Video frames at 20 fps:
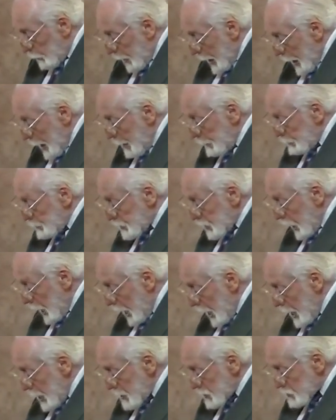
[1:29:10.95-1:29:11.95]

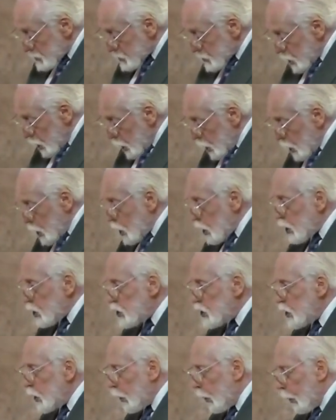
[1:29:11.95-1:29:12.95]
baptize
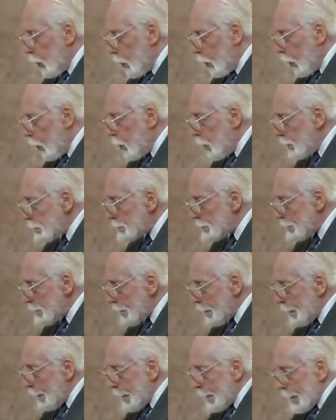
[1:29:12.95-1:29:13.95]
you
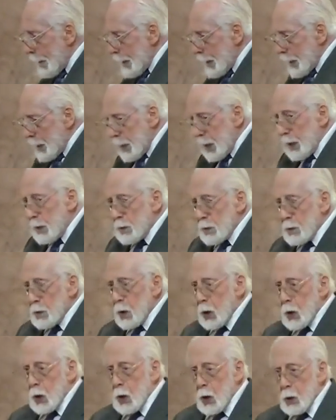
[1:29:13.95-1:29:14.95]
in
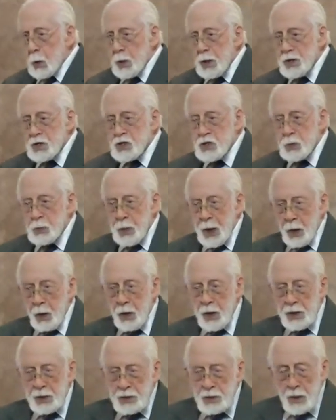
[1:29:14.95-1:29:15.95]
the Holy
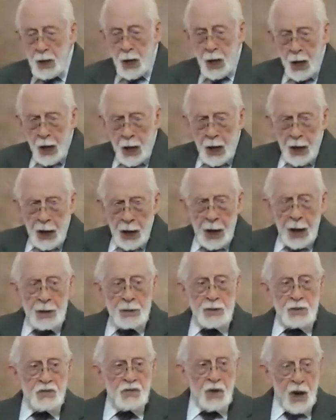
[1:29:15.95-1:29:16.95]
Spirit
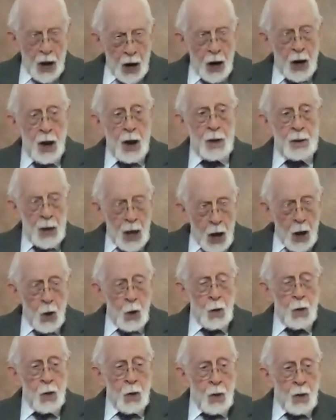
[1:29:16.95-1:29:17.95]
and fire.
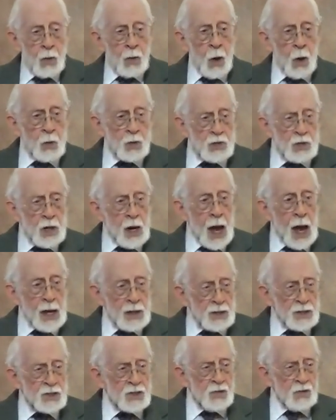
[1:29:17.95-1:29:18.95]
Now, those
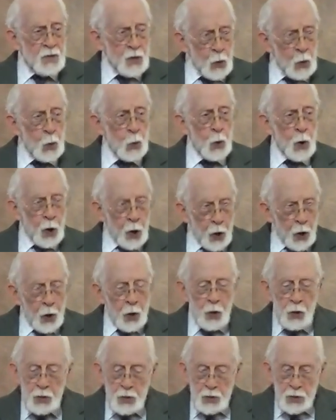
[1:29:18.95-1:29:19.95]
last few words
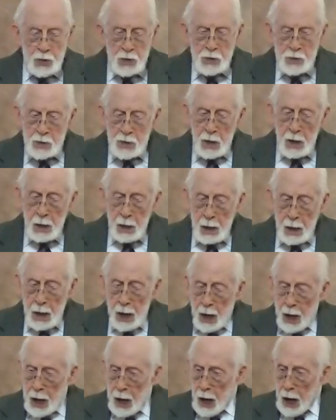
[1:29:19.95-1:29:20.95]

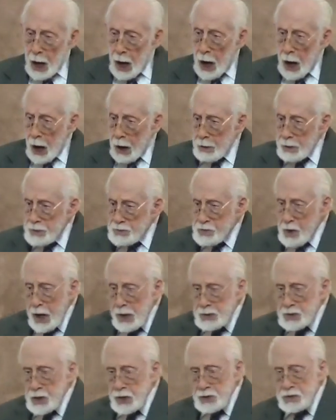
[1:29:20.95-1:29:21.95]
are, as I
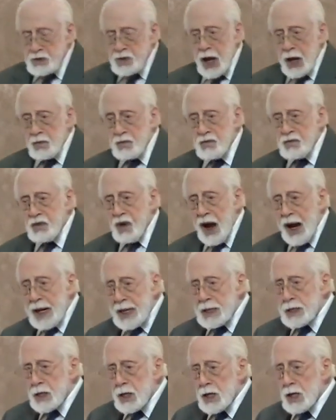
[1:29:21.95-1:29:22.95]
just said,
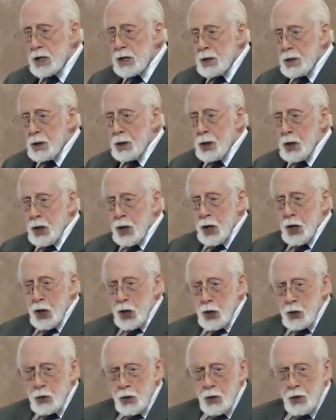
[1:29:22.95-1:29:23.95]
vital
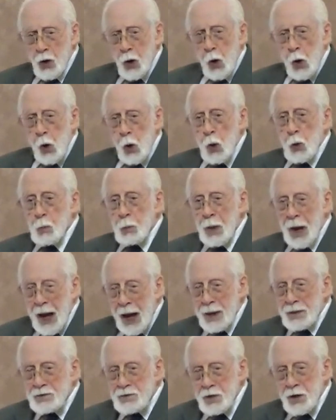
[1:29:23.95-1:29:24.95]
to the whole
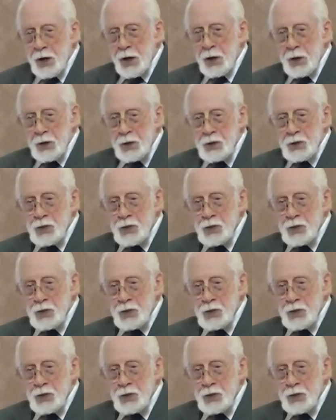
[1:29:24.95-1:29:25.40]
passage.